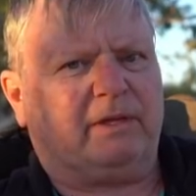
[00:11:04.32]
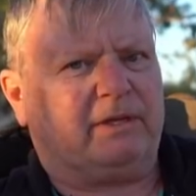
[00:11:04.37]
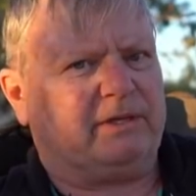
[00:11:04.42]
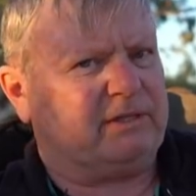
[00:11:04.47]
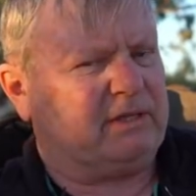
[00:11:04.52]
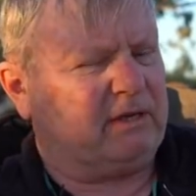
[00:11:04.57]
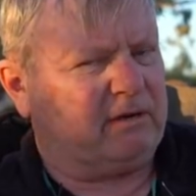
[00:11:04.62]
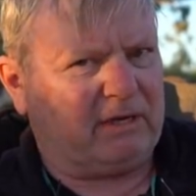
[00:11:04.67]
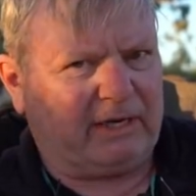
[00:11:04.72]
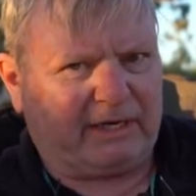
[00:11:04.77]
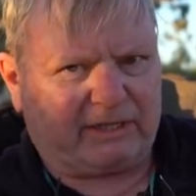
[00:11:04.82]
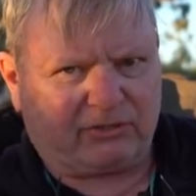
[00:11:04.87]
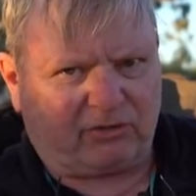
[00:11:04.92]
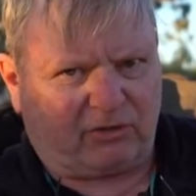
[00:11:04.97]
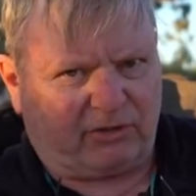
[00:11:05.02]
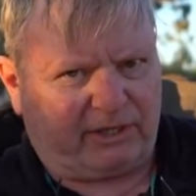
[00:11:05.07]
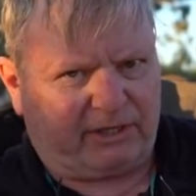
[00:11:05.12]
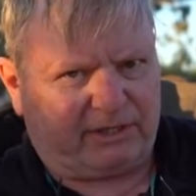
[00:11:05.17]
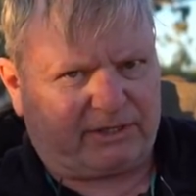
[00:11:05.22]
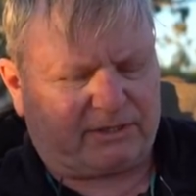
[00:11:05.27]
There's no
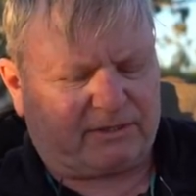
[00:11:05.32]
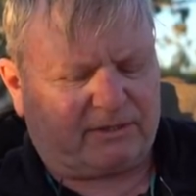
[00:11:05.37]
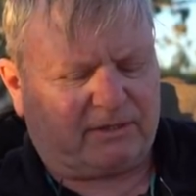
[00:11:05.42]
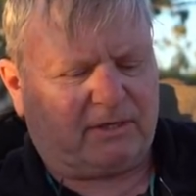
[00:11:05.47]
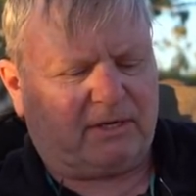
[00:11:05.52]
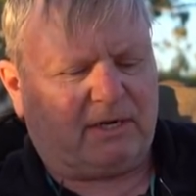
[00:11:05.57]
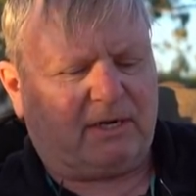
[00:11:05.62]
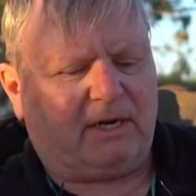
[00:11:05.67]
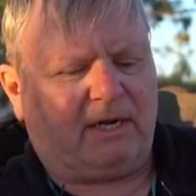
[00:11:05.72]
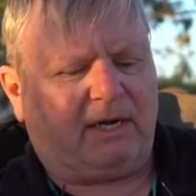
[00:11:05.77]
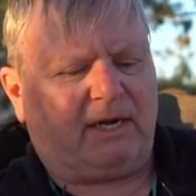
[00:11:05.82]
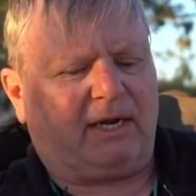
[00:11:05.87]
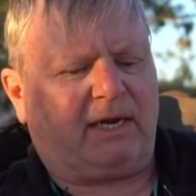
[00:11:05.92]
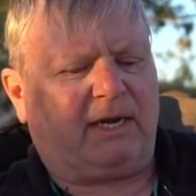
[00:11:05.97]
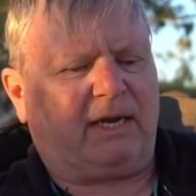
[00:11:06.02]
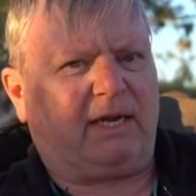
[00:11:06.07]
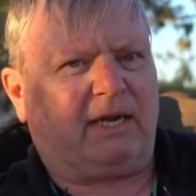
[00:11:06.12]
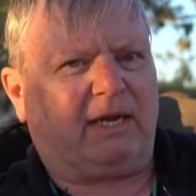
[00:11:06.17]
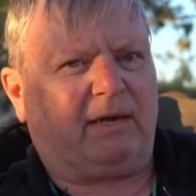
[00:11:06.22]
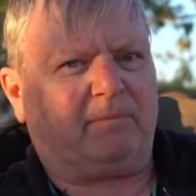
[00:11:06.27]
electronics.
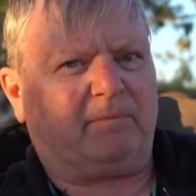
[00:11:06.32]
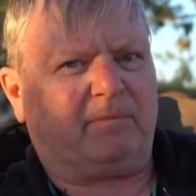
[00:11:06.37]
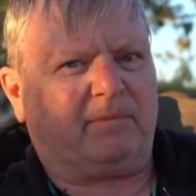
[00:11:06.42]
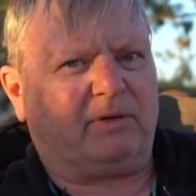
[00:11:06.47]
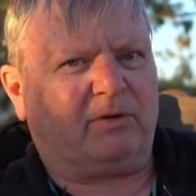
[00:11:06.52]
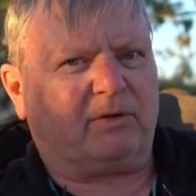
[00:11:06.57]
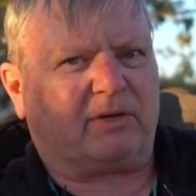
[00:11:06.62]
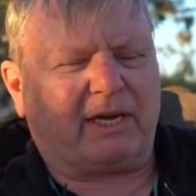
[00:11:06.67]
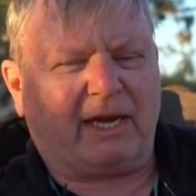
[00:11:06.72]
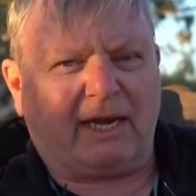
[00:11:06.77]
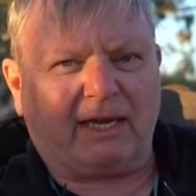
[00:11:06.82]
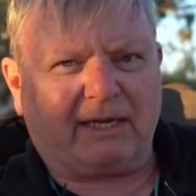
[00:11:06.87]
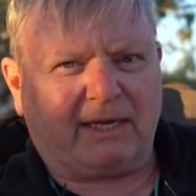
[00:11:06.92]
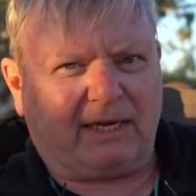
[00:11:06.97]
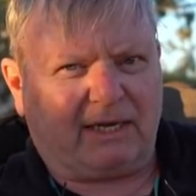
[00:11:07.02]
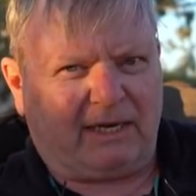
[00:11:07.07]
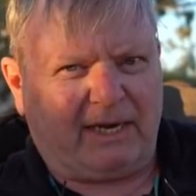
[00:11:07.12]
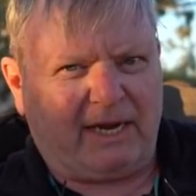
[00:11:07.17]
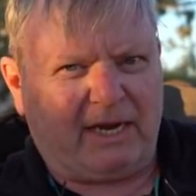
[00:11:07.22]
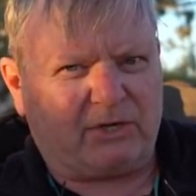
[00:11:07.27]
You can
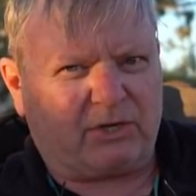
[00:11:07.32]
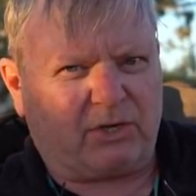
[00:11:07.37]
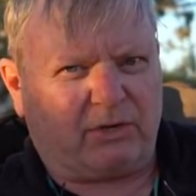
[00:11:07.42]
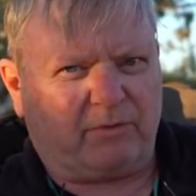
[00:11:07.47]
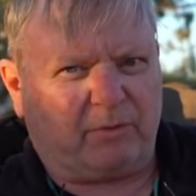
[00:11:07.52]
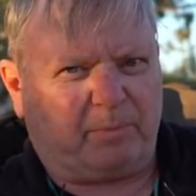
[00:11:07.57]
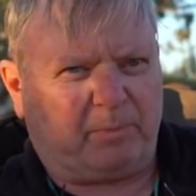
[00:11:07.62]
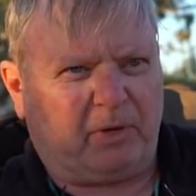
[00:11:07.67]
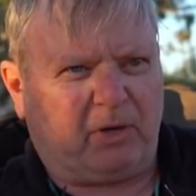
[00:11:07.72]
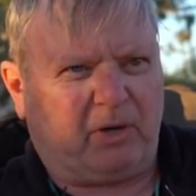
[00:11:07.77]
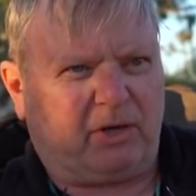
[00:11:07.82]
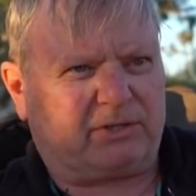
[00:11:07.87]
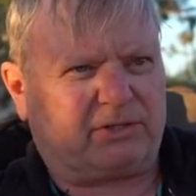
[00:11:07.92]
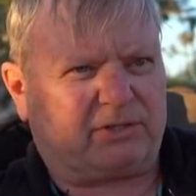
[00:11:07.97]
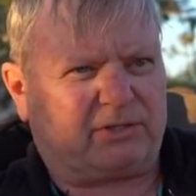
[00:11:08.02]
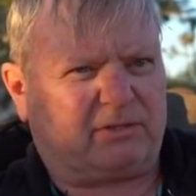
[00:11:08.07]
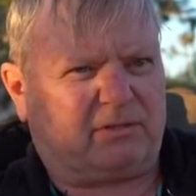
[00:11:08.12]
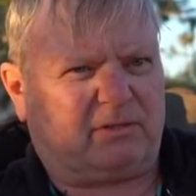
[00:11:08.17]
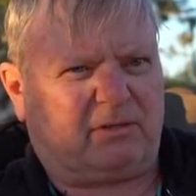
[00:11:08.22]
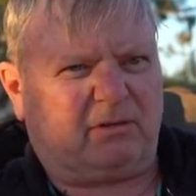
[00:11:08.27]
get Land Rover
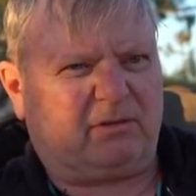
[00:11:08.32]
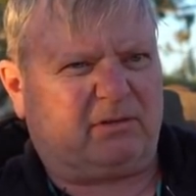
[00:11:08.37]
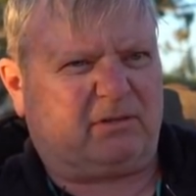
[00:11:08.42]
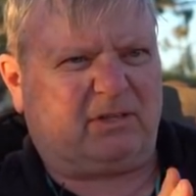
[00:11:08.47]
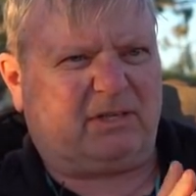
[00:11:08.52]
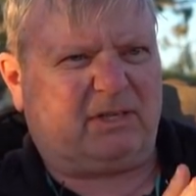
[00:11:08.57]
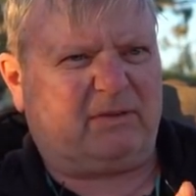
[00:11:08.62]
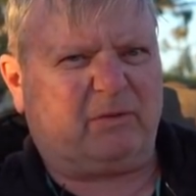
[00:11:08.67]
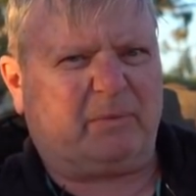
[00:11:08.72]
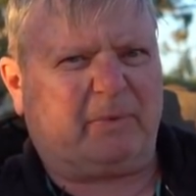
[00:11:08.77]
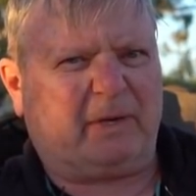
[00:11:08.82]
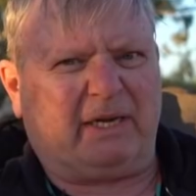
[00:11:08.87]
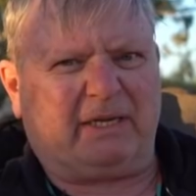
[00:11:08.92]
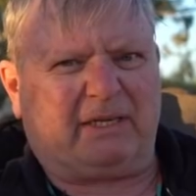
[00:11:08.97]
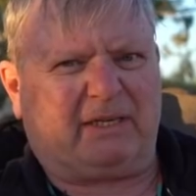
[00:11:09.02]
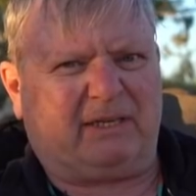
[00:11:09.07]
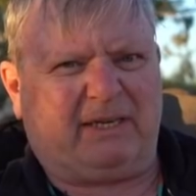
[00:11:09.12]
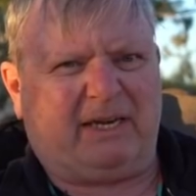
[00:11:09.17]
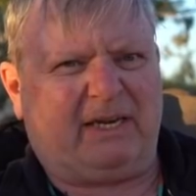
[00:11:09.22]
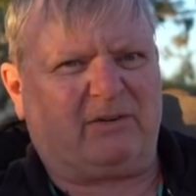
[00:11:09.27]
parts. Never
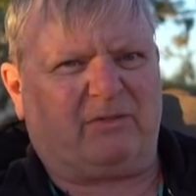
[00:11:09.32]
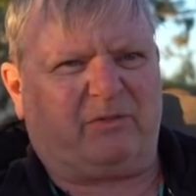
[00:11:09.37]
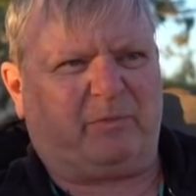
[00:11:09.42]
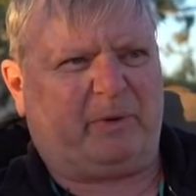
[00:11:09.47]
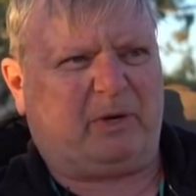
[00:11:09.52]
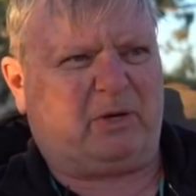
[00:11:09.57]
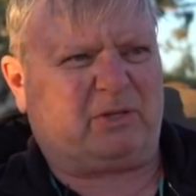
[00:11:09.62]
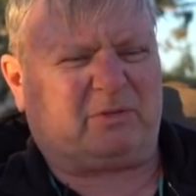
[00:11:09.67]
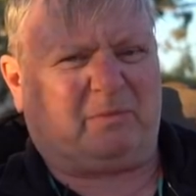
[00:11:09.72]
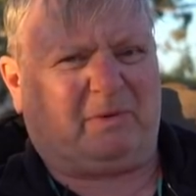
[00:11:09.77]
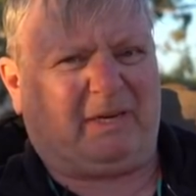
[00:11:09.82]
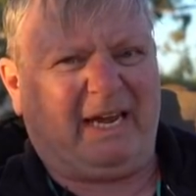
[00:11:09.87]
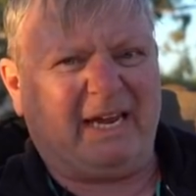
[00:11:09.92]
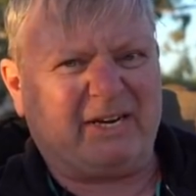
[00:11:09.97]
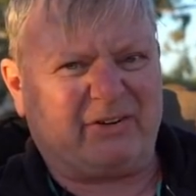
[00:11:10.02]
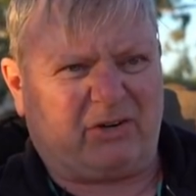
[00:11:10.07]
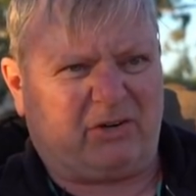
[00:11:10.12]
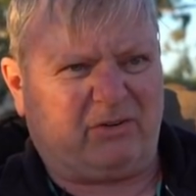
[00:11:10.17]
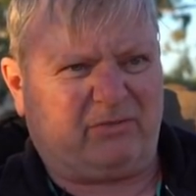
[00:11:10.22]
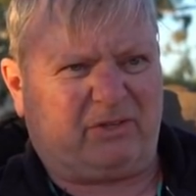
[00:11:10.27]
buy Land Rover parts from
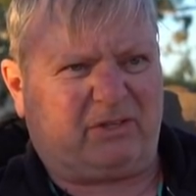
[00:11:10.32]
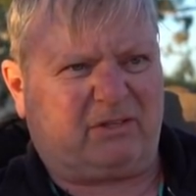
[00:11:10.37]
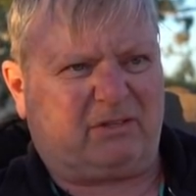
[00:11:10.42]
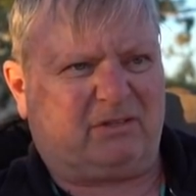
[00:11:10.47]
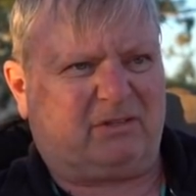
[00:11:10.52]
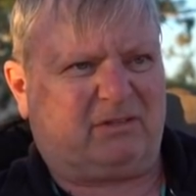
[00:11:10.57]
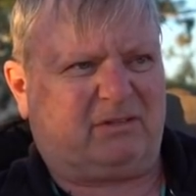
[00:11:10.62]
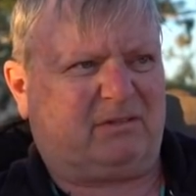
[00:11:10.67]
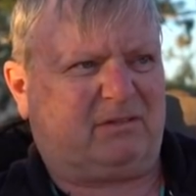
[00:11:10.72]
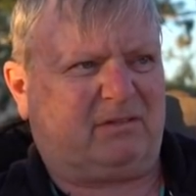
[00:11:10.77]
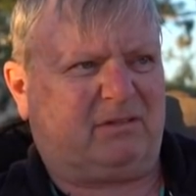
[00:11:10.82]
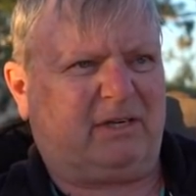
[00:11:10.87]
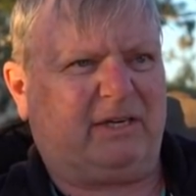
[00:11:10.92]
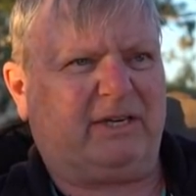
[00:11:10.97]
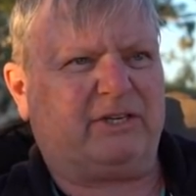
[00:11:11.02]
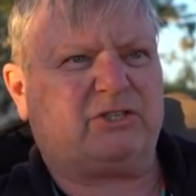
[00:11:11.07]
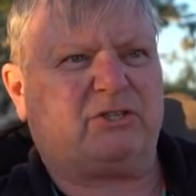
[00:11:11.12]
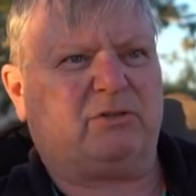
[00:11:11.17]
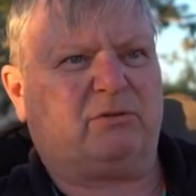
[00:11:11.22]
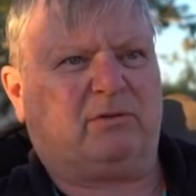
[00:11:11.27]
Land Rover
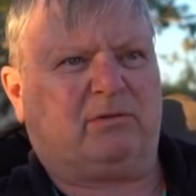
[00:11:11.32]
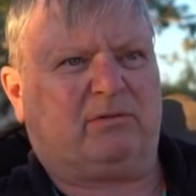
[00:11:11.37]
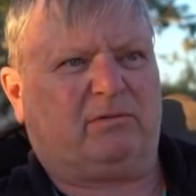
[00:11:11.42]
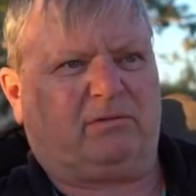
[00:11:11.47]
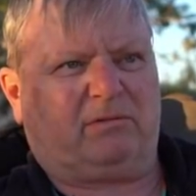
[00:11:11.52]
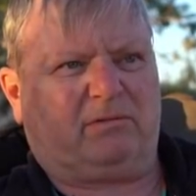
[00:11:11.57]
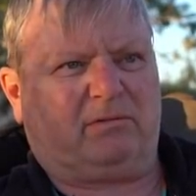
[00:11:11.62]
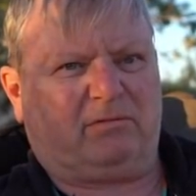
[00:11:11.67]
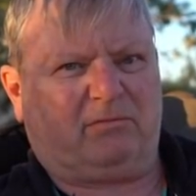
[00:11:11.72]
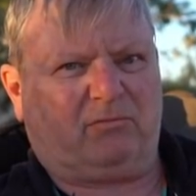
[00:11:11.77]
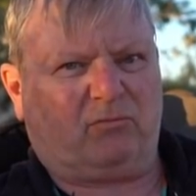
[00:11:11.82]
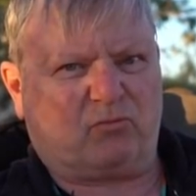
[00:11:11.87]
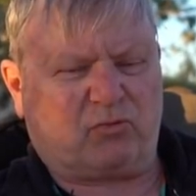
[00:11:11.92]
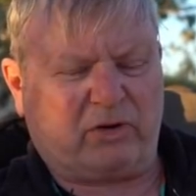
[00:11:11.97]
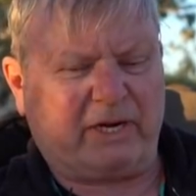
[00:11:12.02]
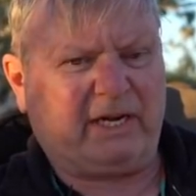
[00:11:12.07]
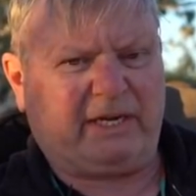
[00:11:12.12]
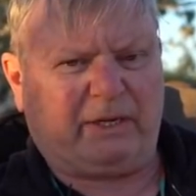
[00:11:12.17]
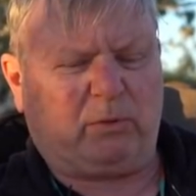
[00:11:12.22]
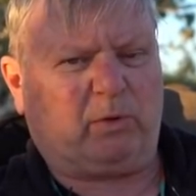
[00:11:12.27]
unless you
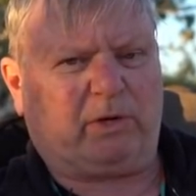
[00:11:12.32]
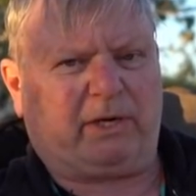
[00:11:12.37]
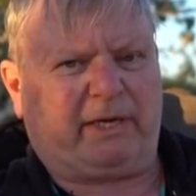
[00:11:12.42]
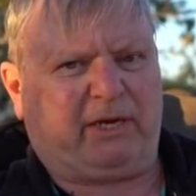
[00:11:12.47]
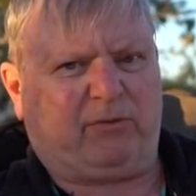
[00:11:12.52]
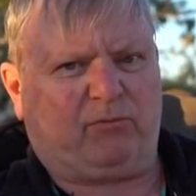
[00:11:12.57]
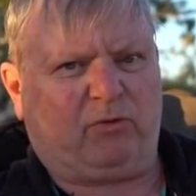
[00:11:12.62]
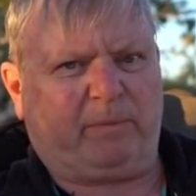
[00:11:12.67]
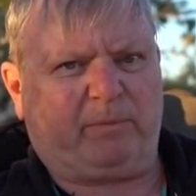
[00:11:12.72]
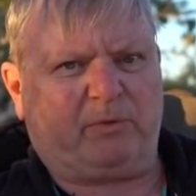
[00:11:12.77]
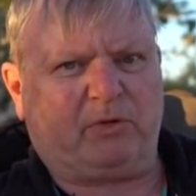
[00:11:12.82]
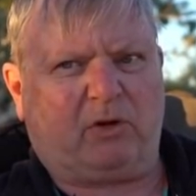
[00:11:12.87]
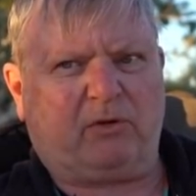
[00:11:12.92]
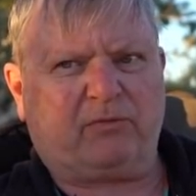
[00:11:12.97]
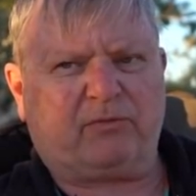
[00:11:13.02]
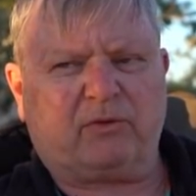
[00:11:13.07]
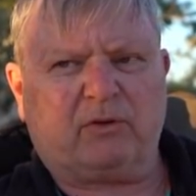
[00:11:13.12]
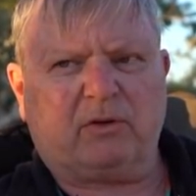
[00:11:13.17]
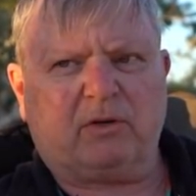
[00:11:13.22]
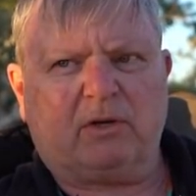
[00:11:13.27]
really want to get ripped
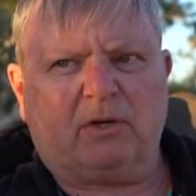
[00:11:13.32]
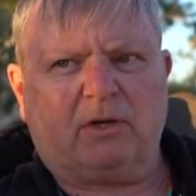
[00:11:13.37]
off.